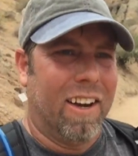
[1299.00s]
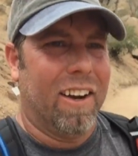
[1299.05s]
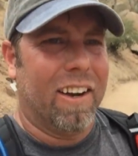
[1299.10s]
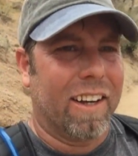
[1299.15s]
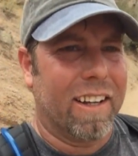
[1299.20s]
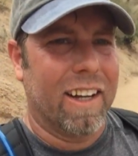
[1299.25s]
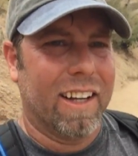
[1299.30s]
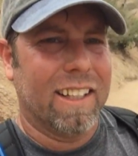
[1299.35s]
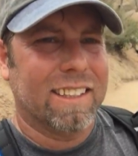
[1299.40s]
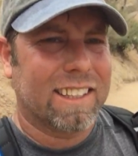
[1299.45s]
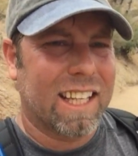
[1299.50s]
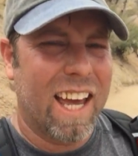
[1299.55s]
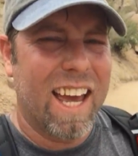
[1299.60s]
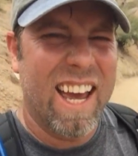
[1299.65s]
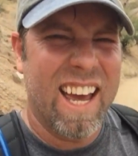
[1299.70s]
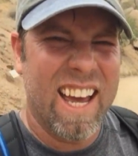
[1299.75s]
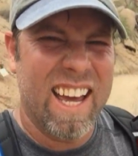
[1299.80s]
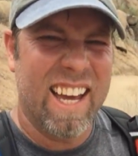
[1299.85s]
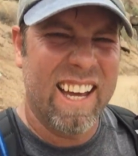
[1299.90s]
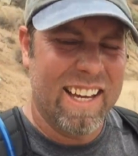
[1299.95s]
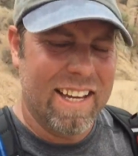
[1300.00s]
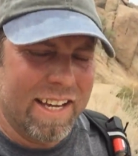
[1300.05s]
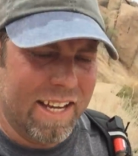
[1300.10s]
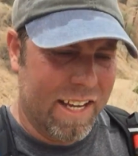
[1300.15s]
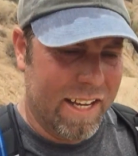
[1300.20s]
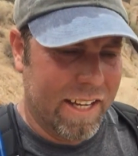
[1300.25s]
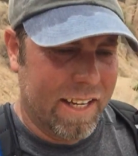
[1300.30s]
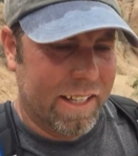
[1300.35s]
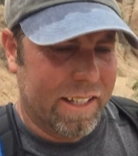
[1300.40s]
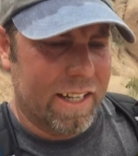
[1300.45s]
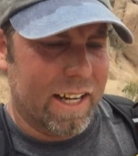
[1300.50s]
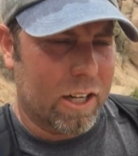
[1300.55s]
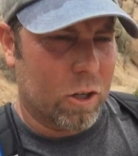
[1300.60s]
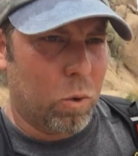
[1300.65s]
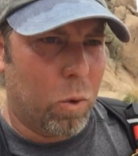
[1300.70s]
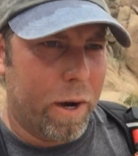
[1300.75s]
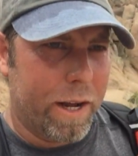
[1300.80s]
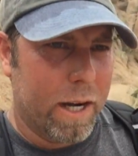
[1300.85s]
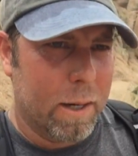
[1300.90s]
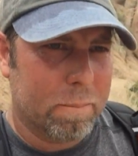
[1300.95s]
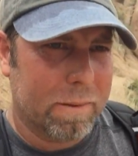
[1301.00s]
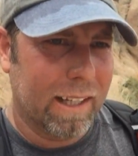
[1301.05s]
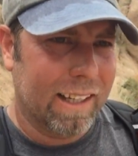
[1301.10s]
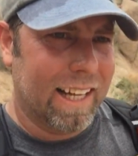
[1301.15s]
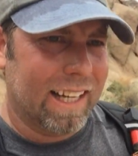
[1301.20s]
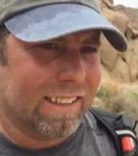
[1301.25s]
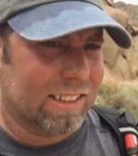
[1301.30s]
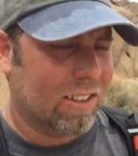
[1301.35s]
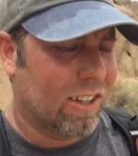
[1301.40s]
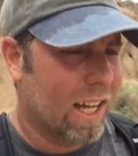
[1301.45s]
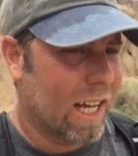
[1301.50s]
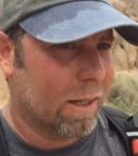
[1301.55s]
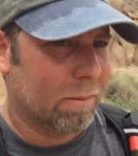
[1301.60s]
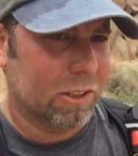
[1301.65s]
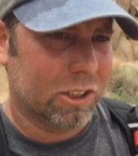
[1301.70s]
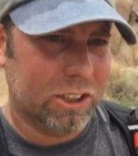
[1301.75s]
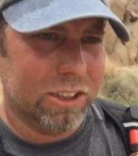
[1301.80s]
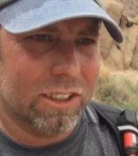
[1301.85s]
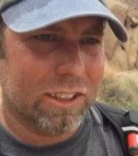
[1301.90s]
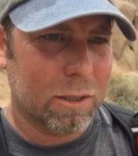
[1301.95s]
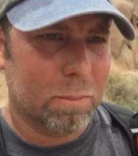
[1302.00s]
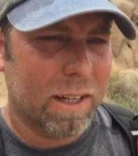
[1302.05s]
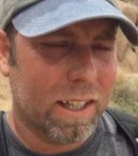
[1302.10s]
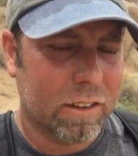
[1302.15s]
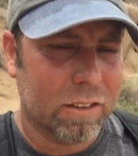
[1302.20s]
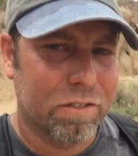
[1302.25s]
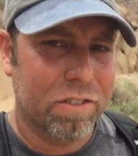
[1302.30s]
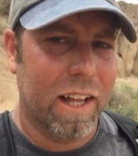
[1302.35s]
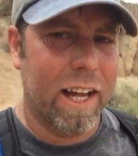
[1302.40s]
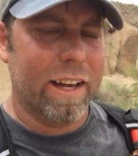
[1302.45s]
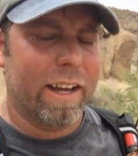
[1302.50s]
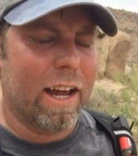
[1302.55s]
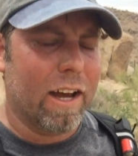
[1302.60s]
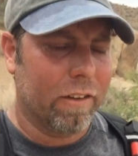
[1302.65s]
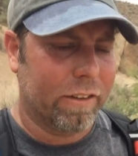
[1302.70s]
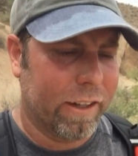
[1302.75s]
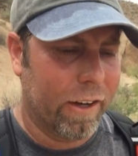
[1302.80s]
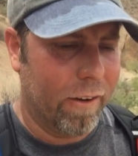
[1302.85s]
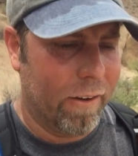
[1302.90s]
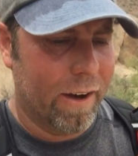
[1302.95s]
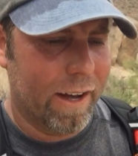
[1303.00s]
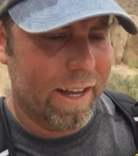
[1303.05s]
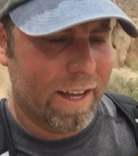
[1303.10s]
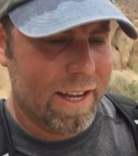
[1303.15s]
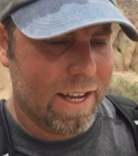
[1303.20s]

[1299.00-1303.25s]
All right, guys. Not quite up the last climb. It's just about to flatten out, though.